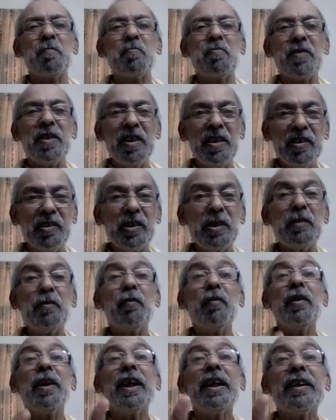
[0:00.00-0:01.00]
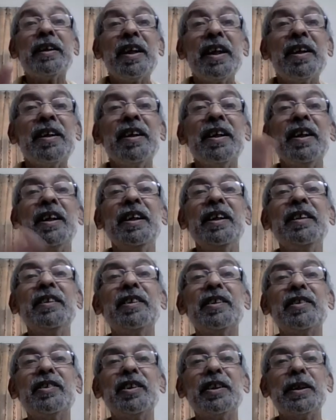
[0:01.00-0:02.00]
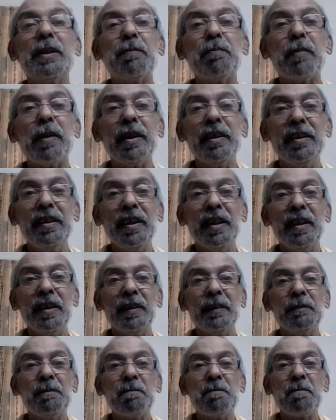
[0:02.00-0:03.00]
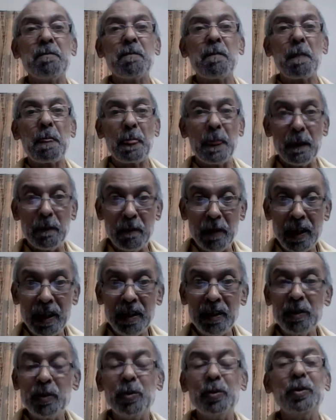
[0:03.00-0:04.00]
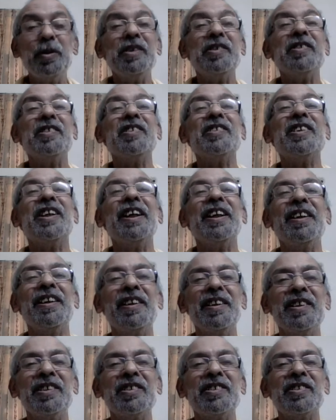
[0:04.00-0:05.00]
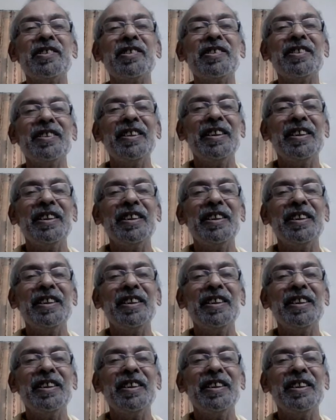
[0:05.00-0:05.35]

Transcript: is reflected in the Sthita Prajna, the one who is desireless.